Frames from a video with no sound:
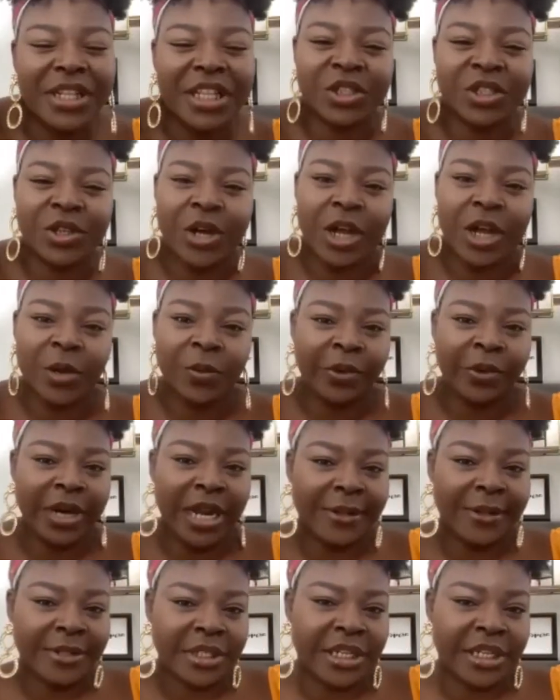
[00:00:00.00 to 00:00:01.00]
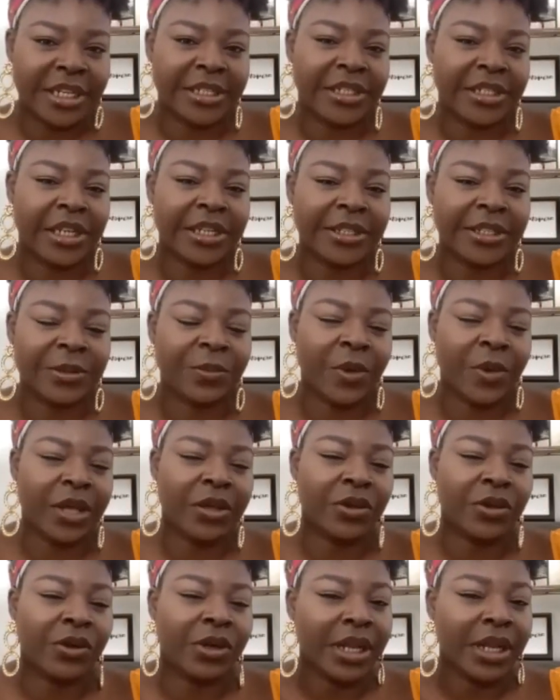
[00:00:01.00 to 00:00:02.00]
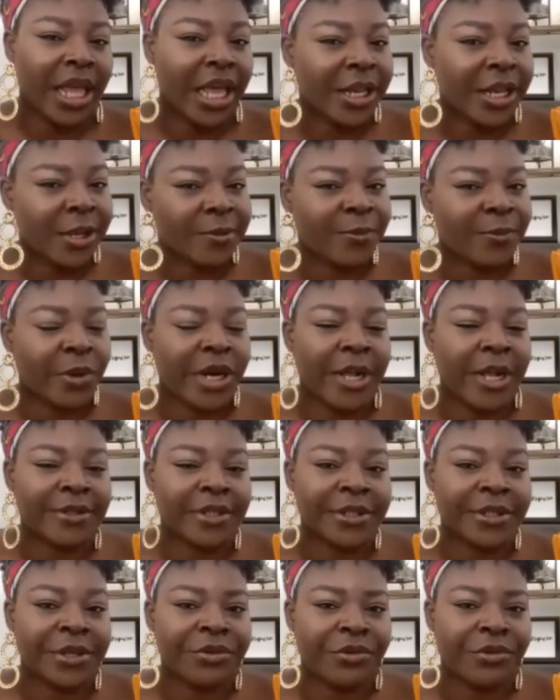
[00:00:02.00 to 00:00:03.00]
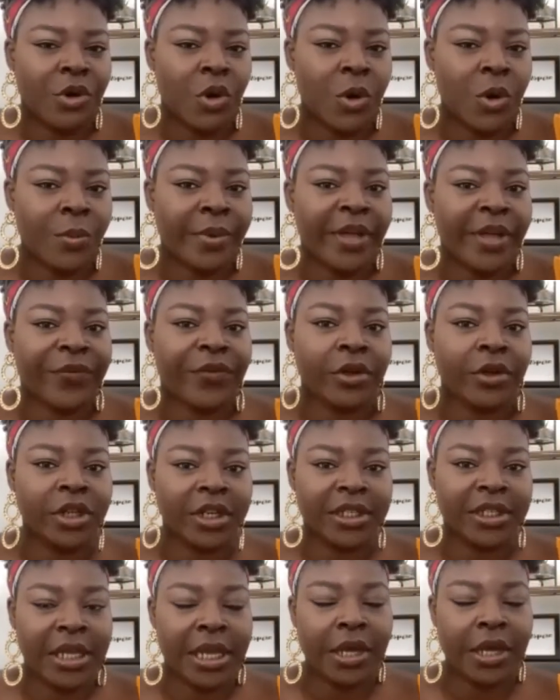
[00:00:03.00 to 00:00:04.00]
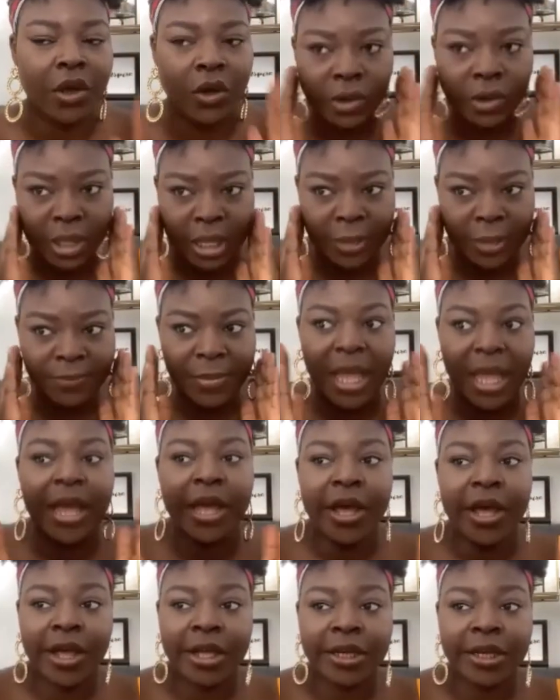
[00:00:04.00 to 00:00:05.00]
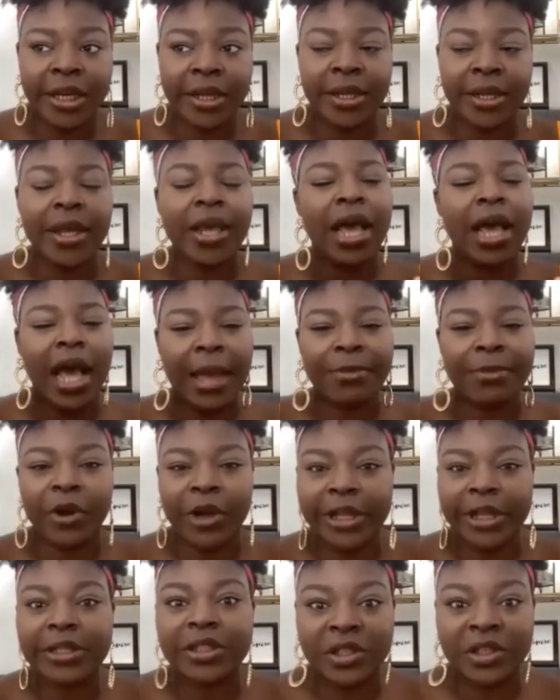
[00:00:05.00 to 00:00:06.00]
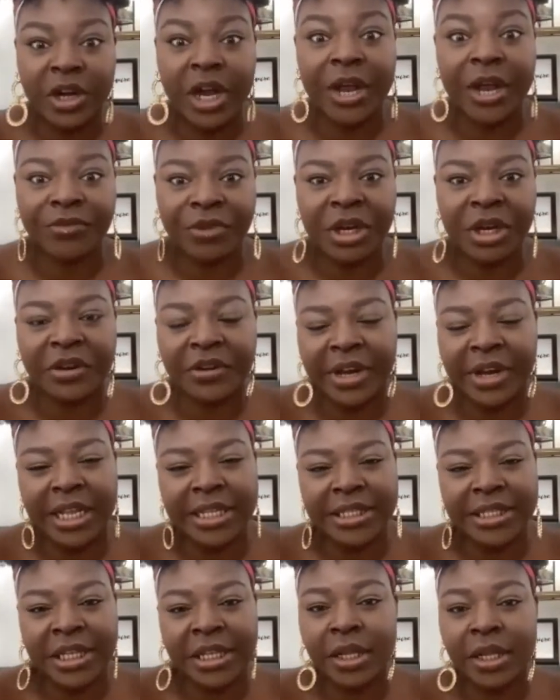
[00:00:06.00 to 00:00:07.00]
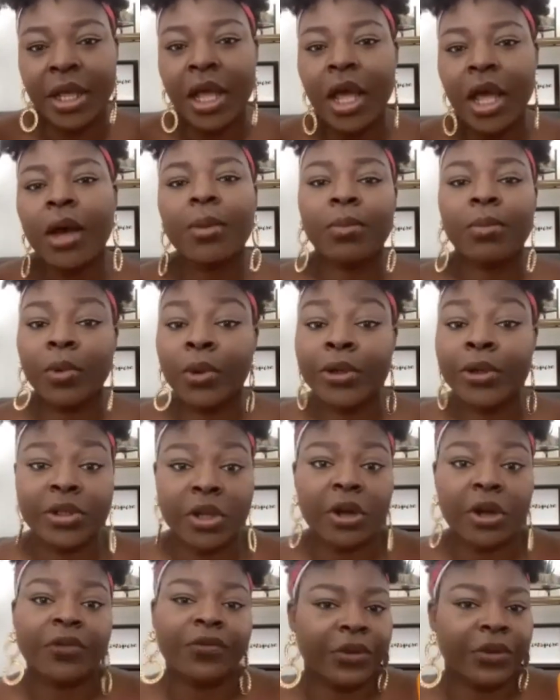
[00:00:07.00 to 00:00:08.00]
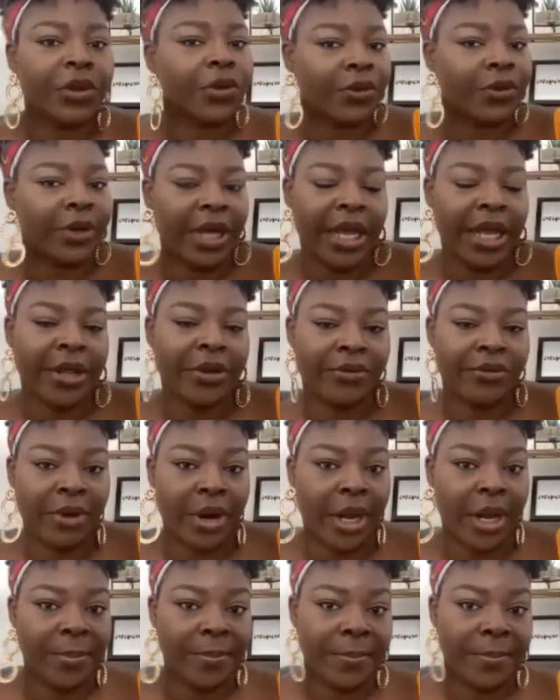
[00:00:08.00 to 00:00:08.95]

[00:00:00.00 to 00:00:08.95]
trying to pronounce it a certain way, you can end up pronouncing it wrong. But if you're just like, okay, I heard it, I'm going to try and recreate it, most often you'll get it right.